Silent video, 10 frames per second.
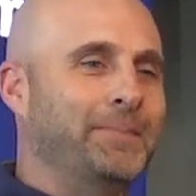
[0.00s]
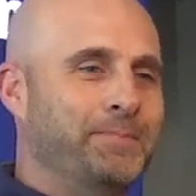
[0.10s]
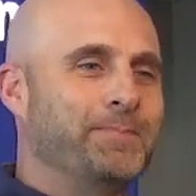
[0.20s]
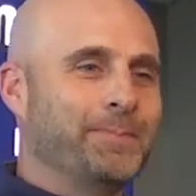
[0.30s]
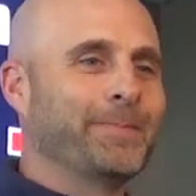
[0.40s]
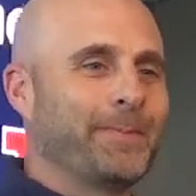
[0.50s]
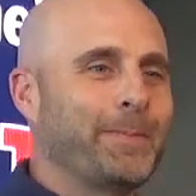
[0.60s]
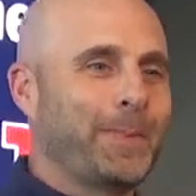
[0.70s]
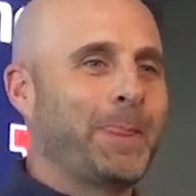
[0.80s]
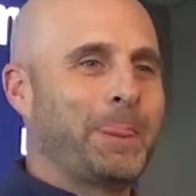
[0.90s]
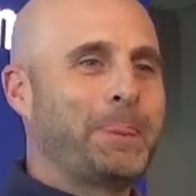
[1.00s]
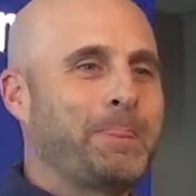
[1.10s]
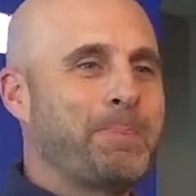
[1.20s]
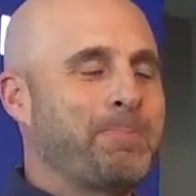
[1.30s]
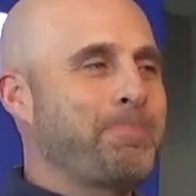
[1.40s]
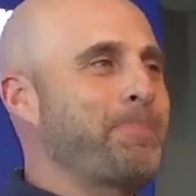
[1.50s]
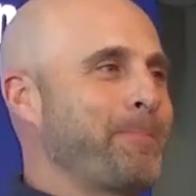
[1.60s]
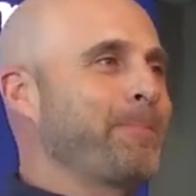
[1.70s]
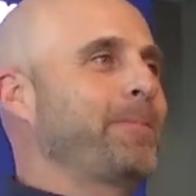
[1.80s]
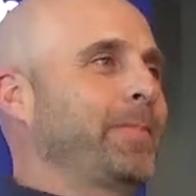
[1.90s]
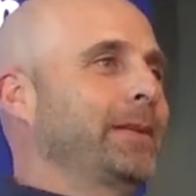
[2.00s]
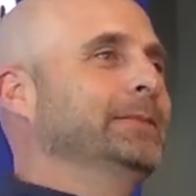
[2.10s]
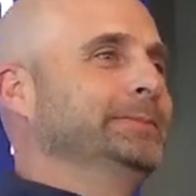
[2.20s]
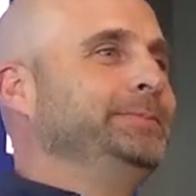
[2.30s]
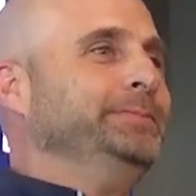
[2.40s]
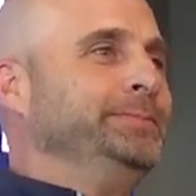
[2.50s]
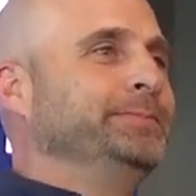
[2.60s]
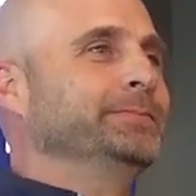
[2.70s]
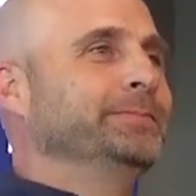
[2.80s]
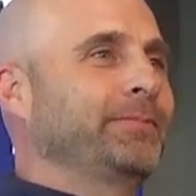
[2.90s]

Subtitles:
So like, using him as a decoy and then using him, how do you balance that?